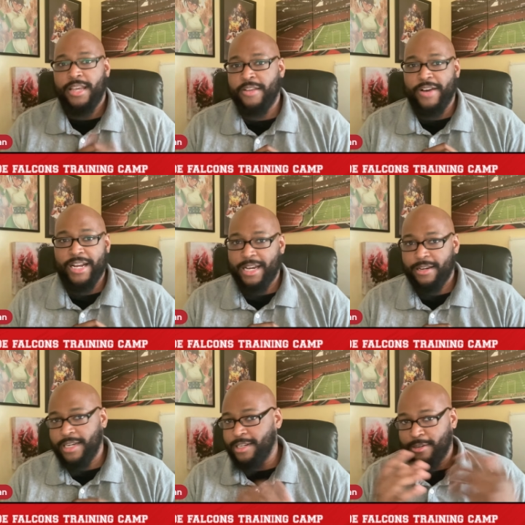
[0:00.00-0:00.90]
and find
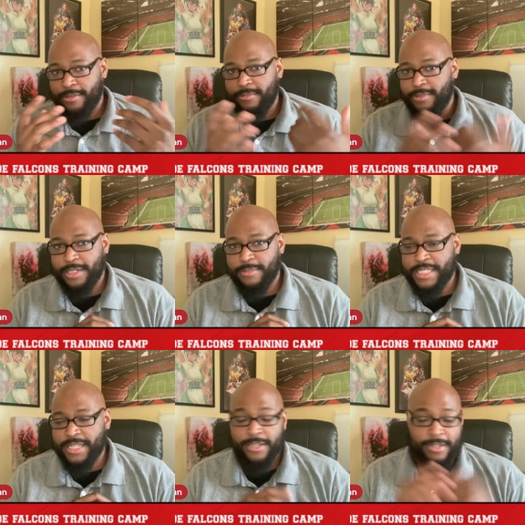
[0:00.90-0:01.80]
out. I know we're going to be
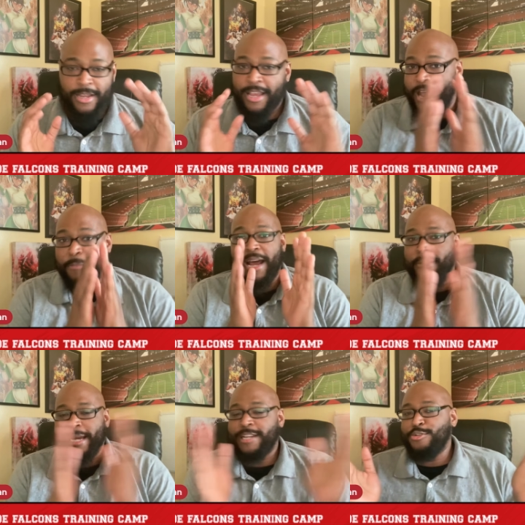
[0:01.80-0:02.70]
sitting here. I'm not,
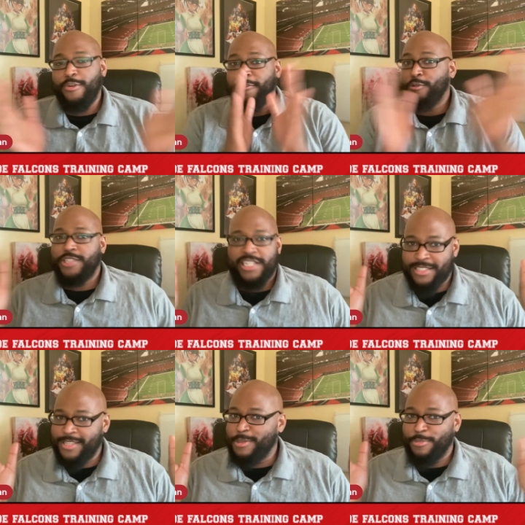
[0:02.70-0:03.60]
I'm not going to do a full
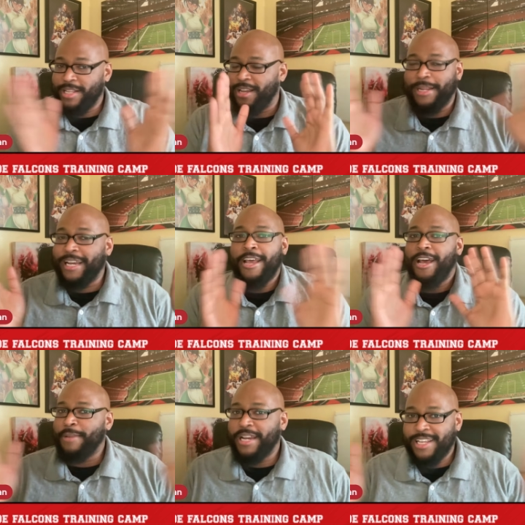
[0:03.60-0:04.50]
Justin Simmons breakdown. I'm not
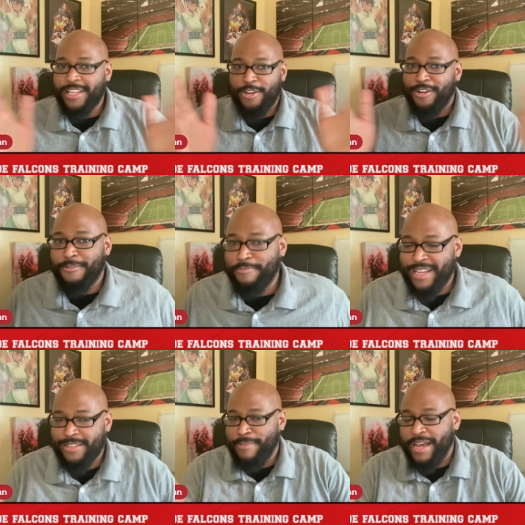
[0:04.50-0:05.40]
I'm not going to get your m-
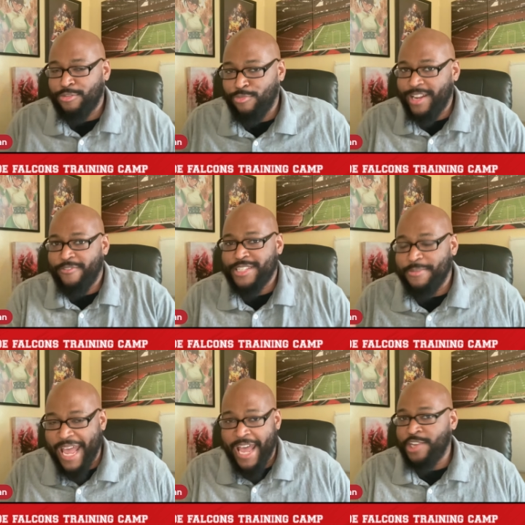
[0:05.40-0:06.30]
mouth ready for
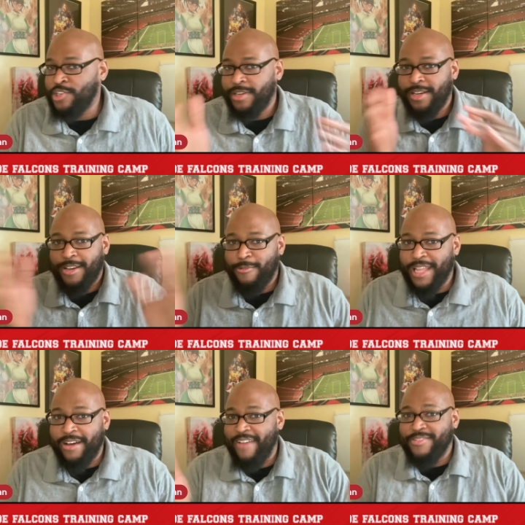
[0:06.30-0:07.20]
some hash
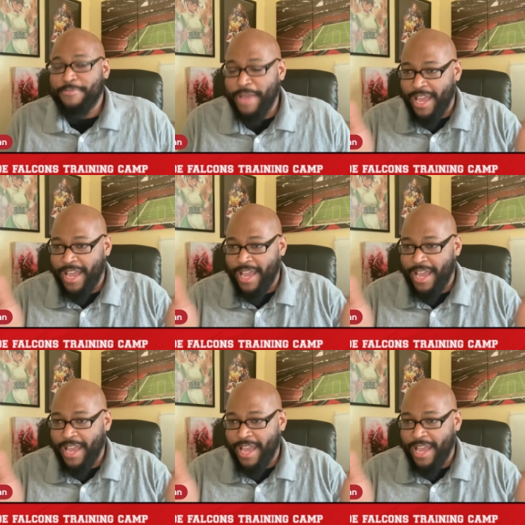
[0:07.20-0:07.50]
without having some